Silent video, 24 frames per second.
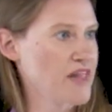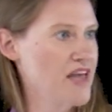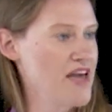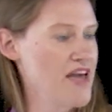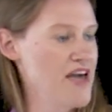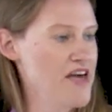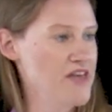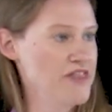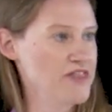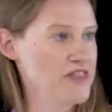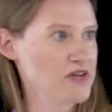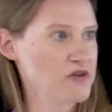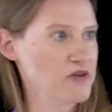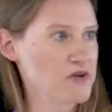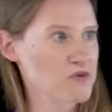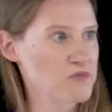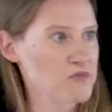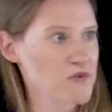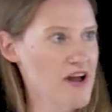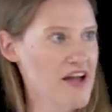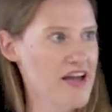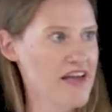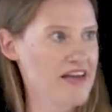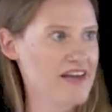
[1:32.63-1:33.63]
and they're
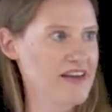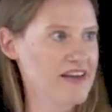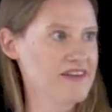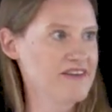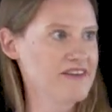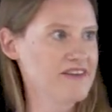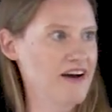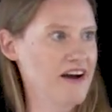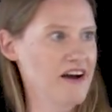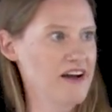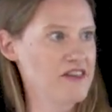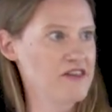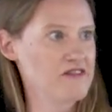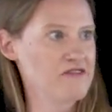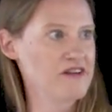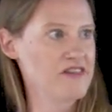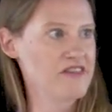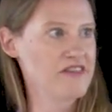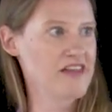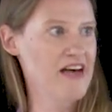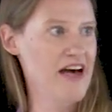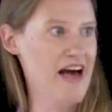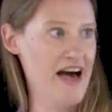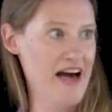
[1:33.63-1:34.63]
arrayed either
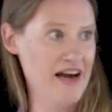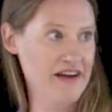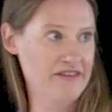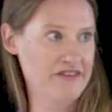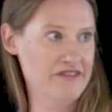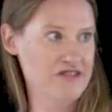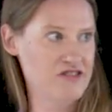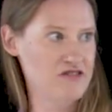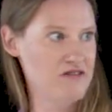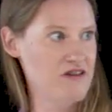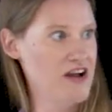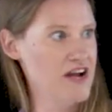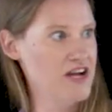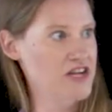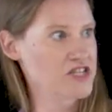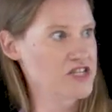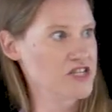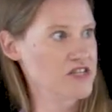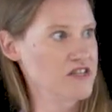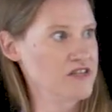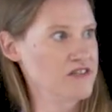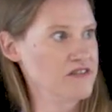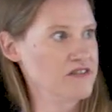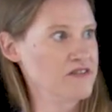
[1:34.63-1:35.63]
in the x
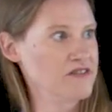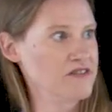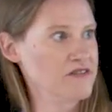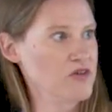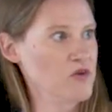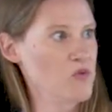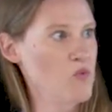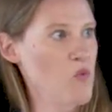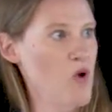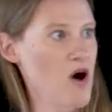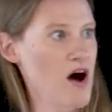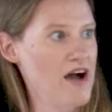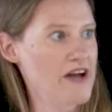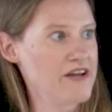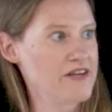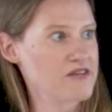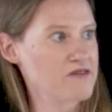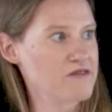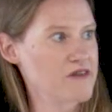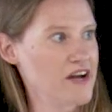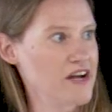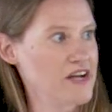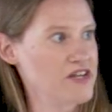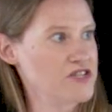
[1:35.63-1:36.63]
direction, the y
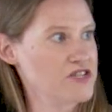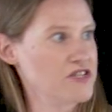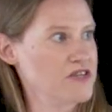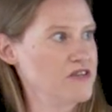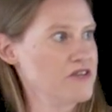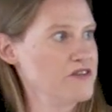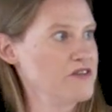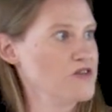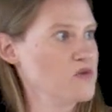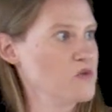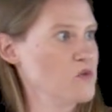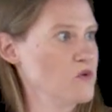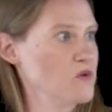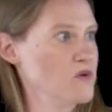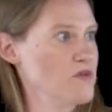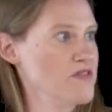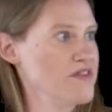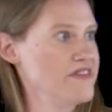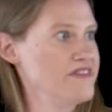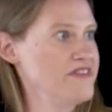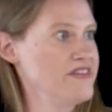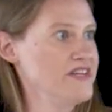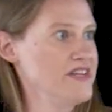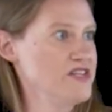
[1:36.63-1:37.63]
direction, or
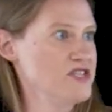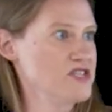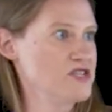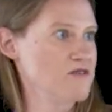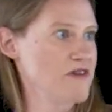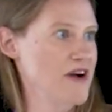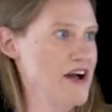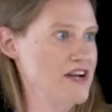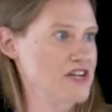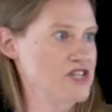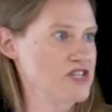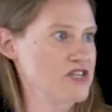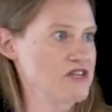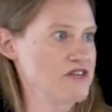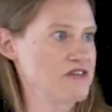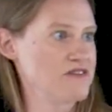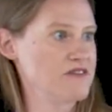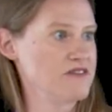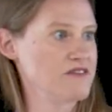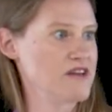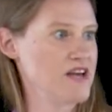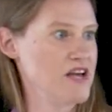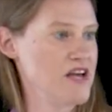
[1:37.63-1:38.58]
the z direction.